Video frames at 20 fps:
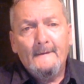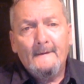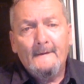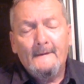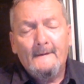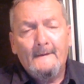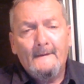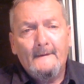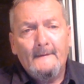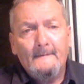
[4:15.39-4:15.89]

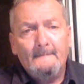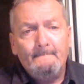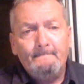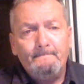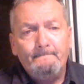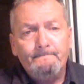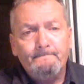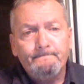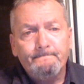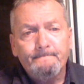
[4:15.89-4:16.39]
the
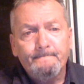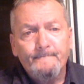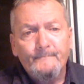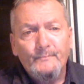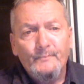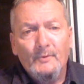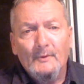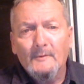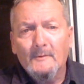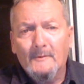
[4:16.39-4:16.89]

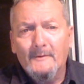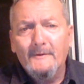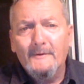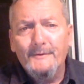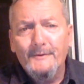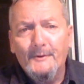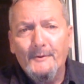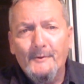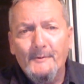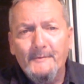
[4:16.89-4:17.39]

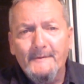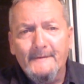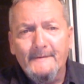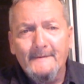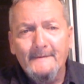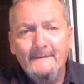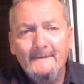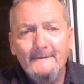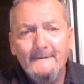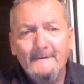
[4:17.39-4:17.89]
Lord
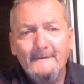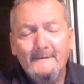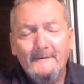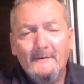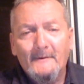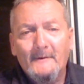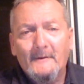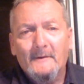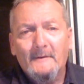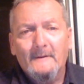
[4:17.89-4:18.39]
knows
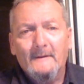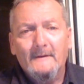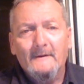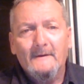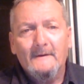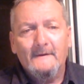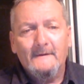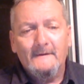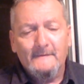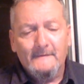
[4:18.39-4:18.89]
all our
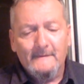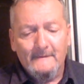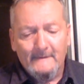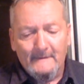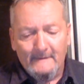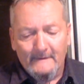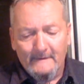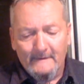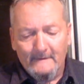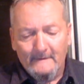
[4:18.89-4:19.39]
hearts,
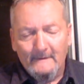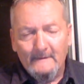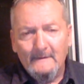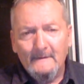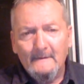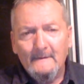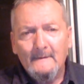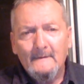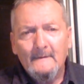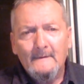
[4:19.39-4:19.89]
and
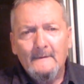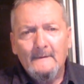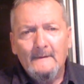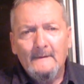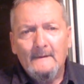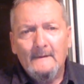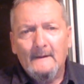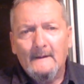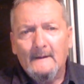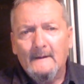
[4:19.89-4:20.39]

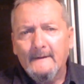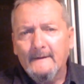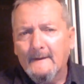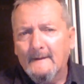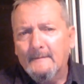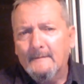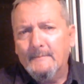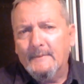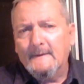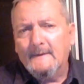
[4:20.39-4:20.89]

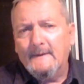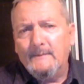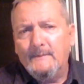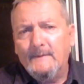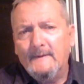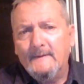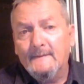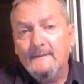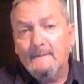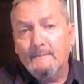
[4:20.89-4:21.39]
I believe
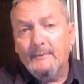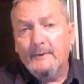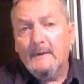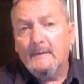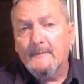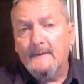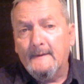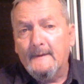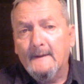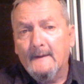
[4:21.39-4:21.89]
he's
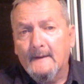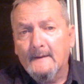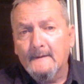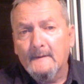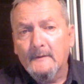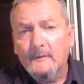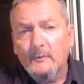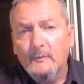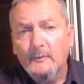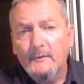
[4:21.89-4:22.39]
probably not
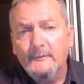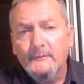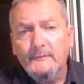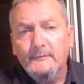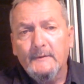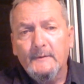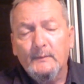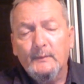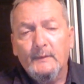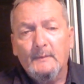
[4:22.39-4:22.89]
a
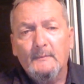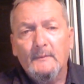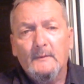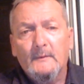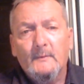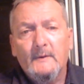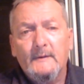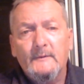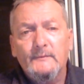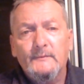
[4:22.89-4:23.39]
Christian from the
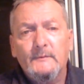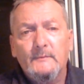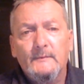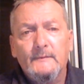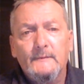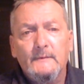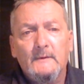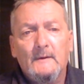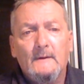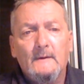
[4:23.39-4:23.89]
way she
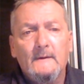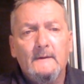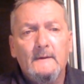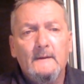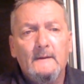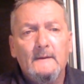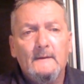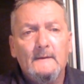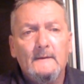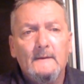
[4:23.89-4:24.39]
was
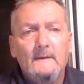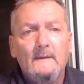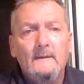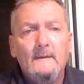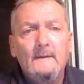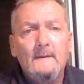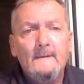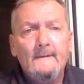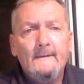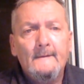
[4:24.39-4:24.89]
talking. And a
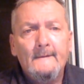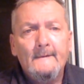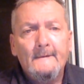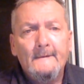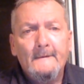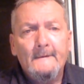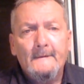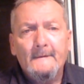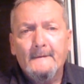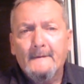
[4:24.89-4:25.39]

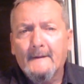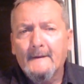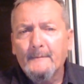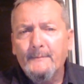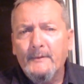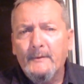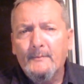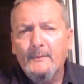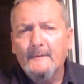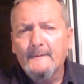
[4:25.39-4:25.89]
lot of
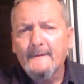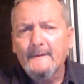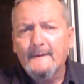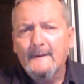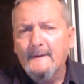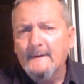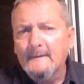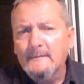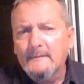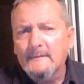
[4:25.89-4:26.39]
people
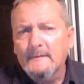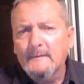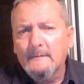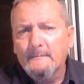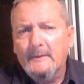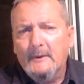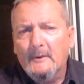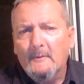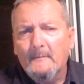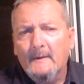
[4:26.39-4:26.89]
today, it's just
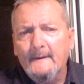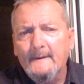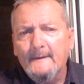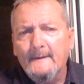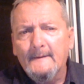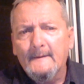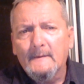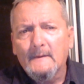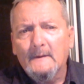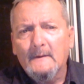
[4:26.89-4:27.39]
about
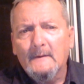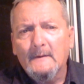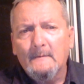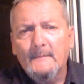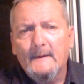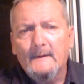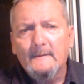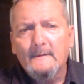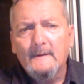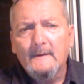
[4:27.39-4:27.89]
money. It's all
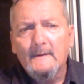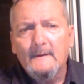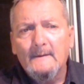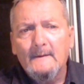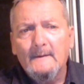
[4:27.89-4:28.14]
about